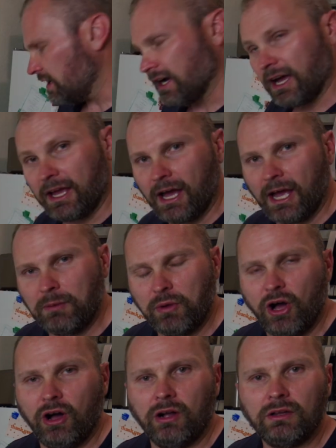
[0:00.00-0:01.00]
I
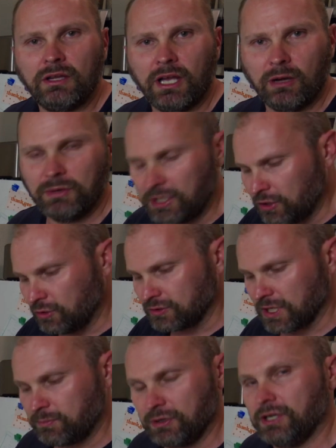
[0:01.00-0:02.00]
eyeball how many
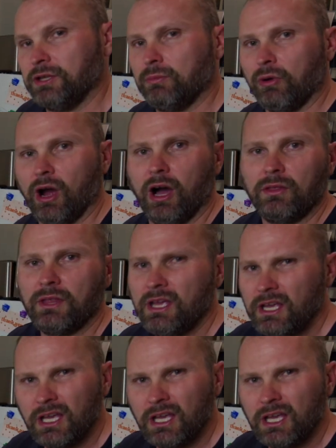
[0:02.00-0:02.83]
noodles I put in the broth.